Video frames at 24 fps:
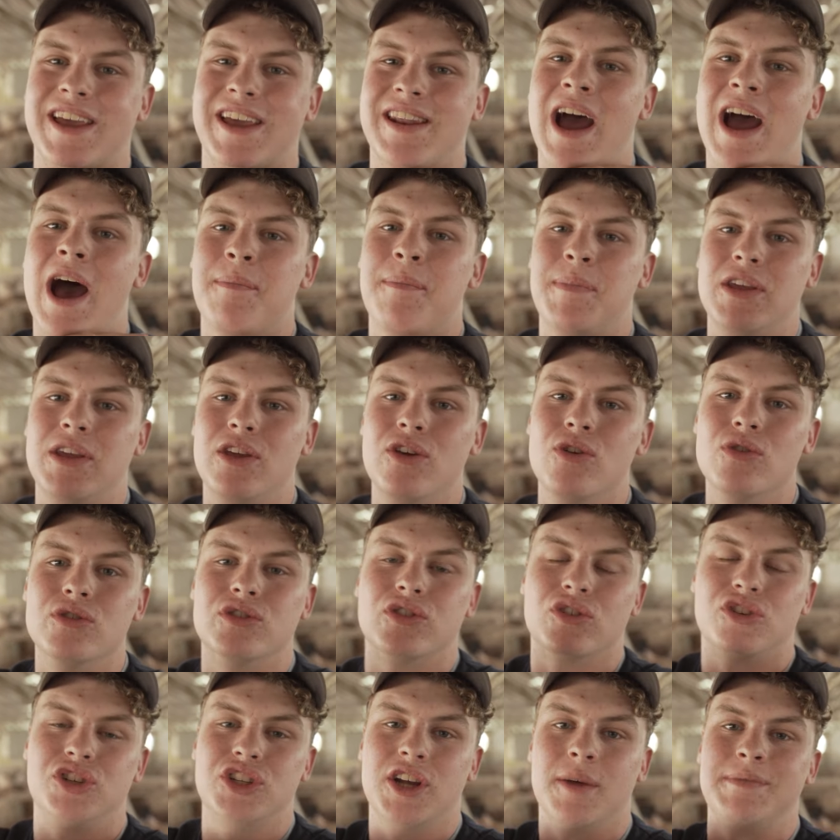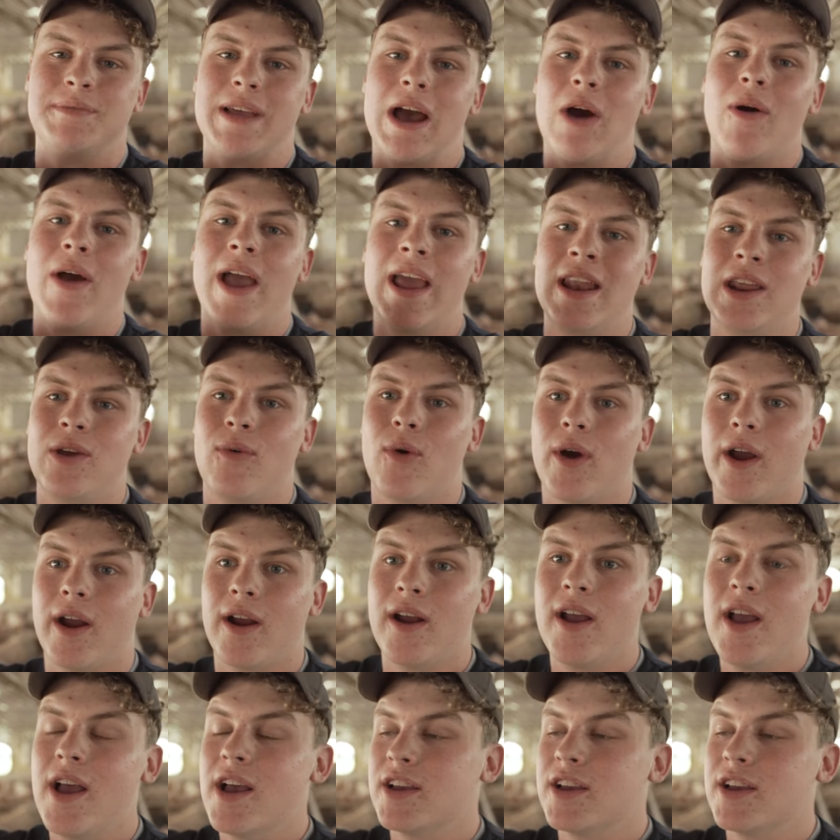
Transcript: cannot be used or shipped out anywhere.